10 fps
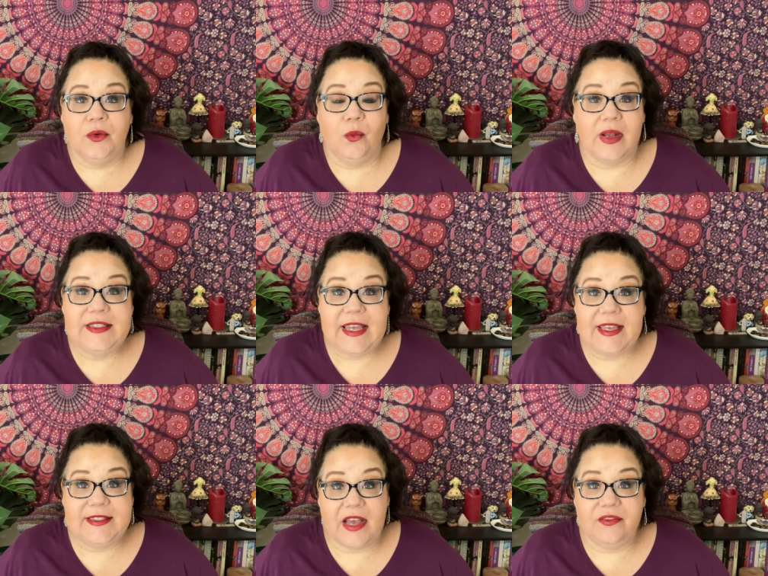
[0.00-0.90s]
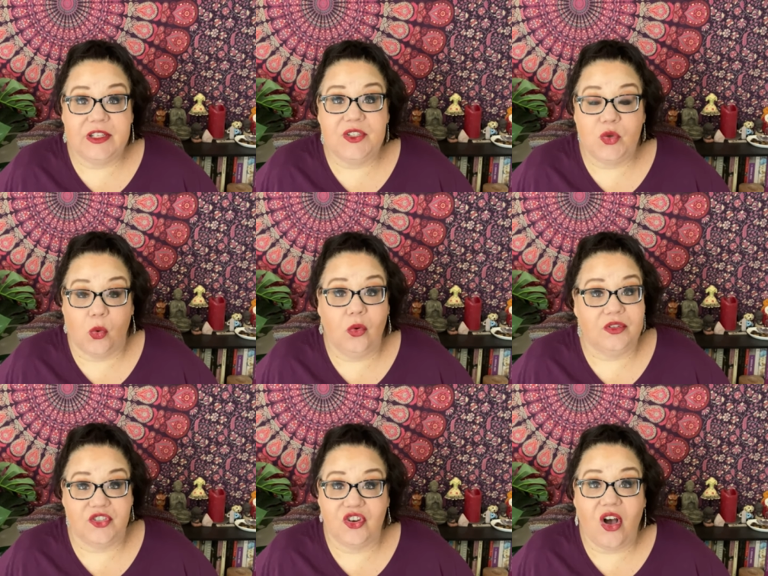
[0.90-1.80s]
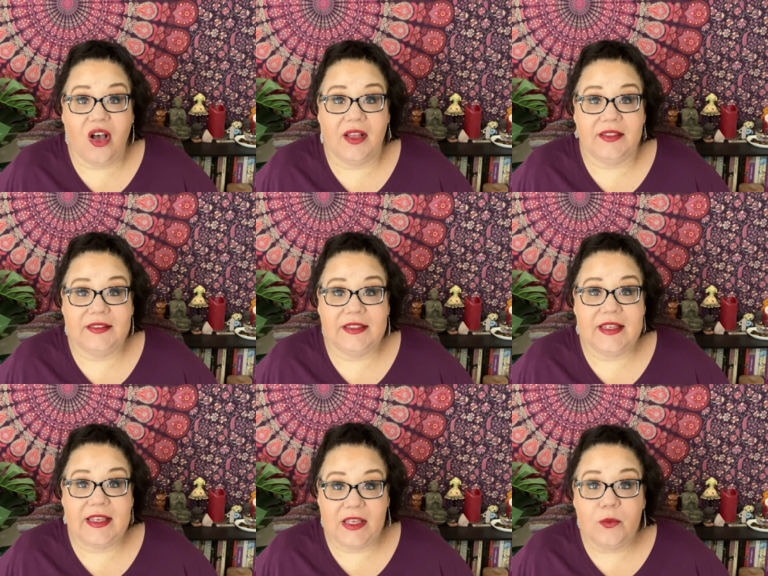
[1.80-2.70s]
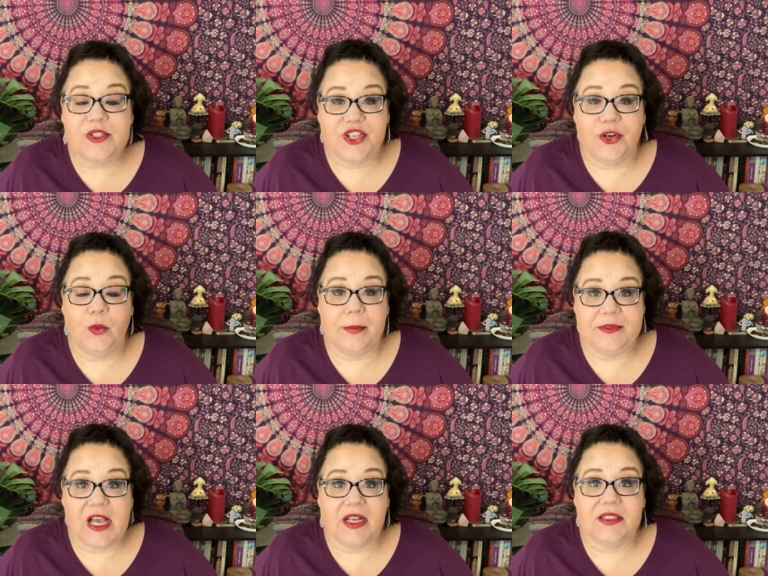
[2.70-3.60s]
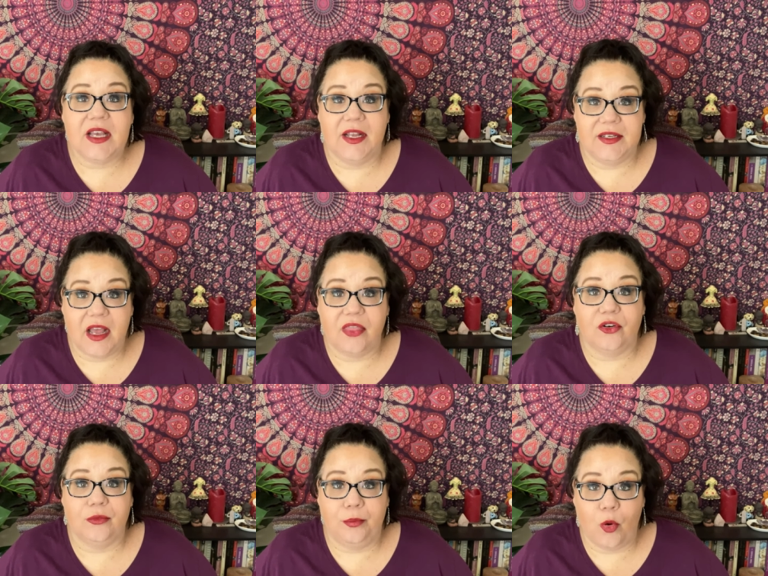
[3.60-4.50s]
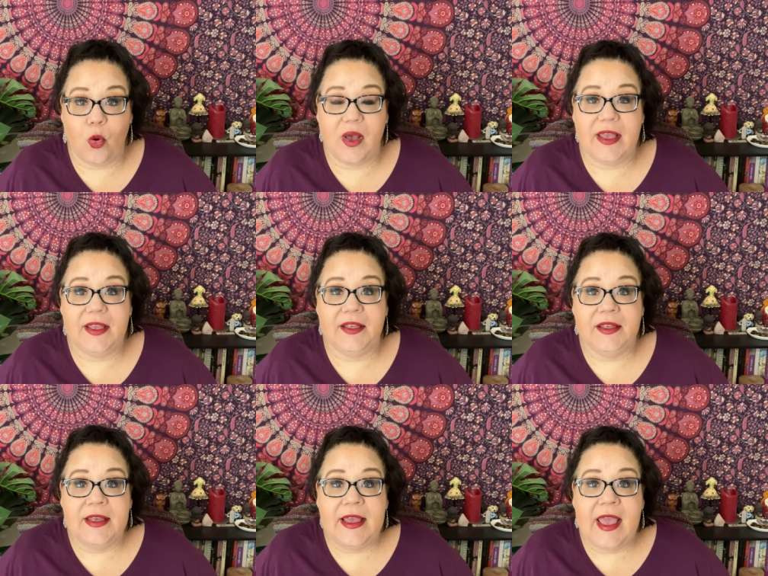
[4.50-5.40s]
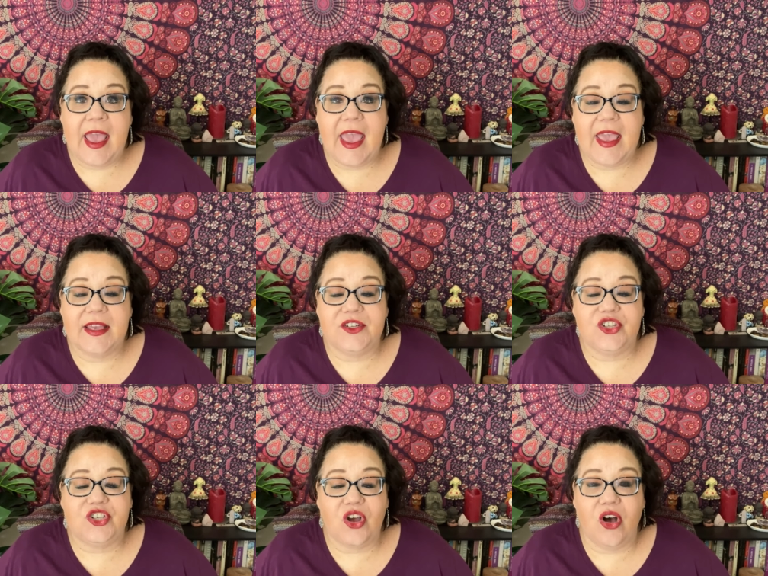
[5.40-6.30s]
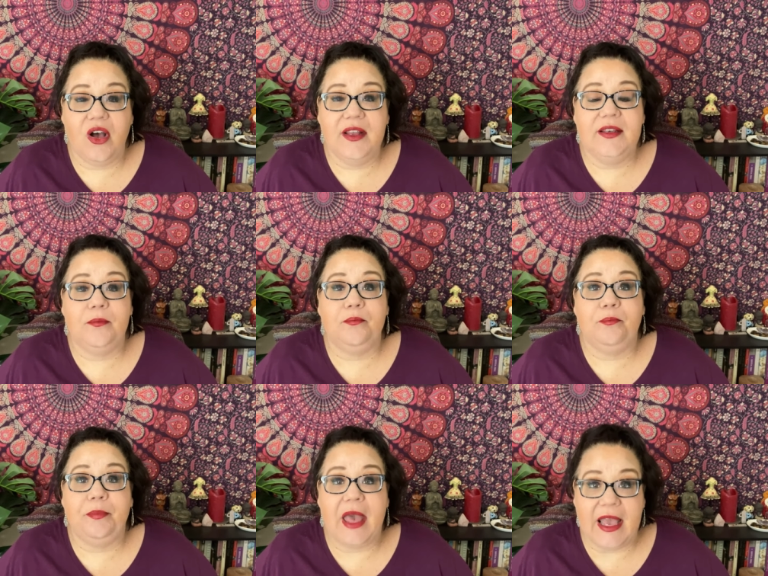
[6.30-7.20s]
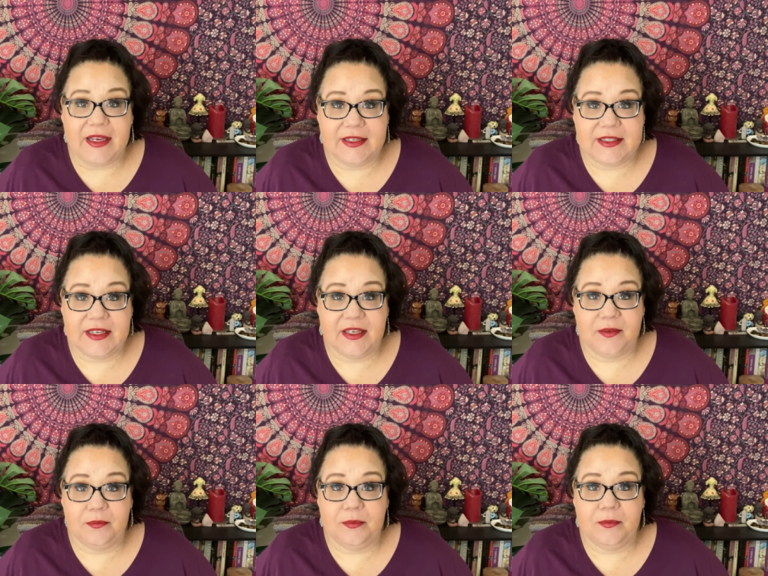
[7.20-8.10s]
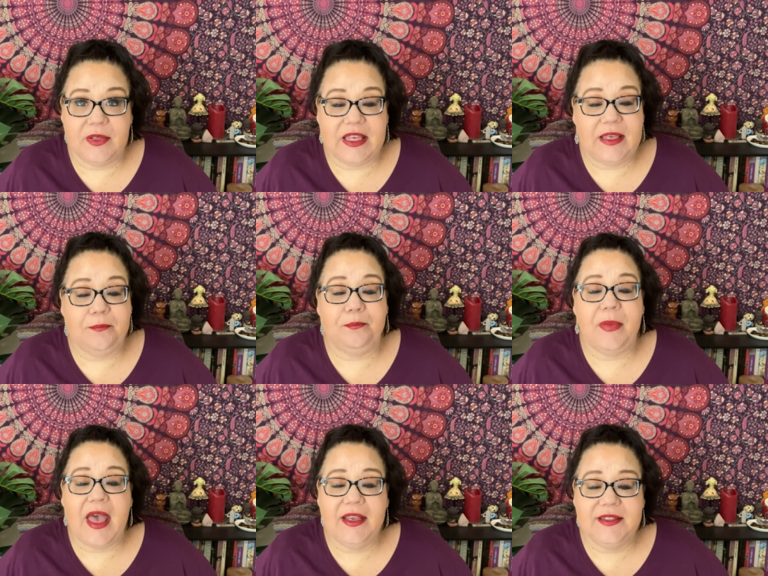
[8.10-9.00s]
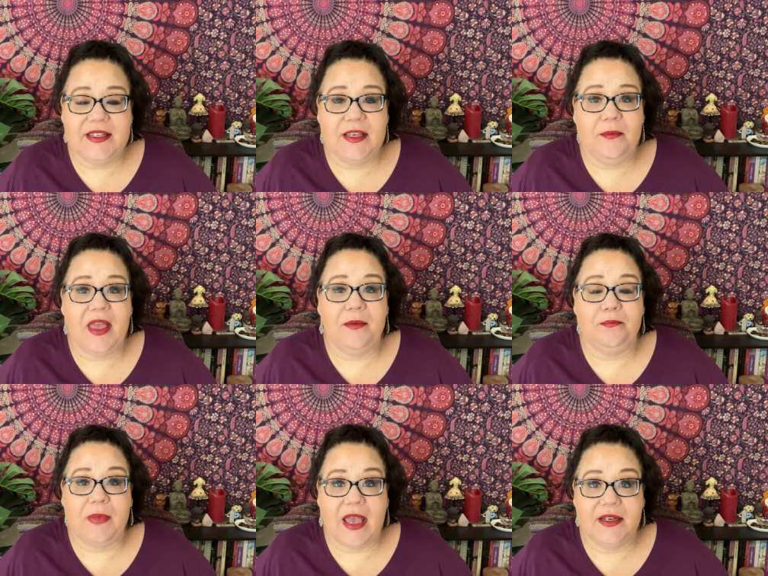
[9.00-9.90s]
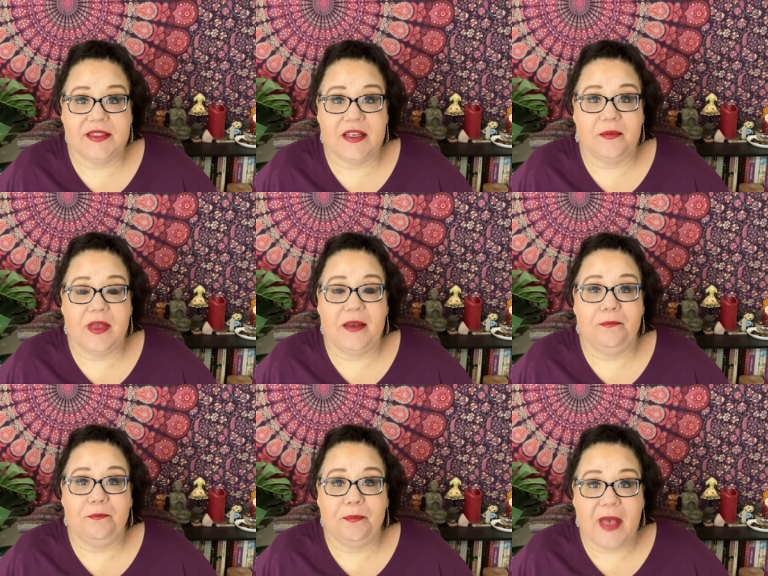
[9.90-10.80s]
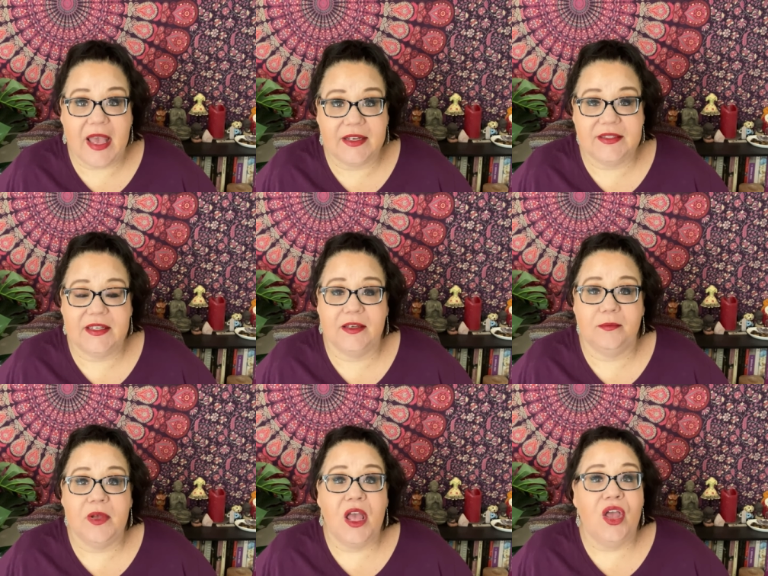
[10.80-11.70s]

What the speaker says: One day, Devlin told Shawn he was going to abduct another boy, and Shawn begged him. He begged him and begged him and begged him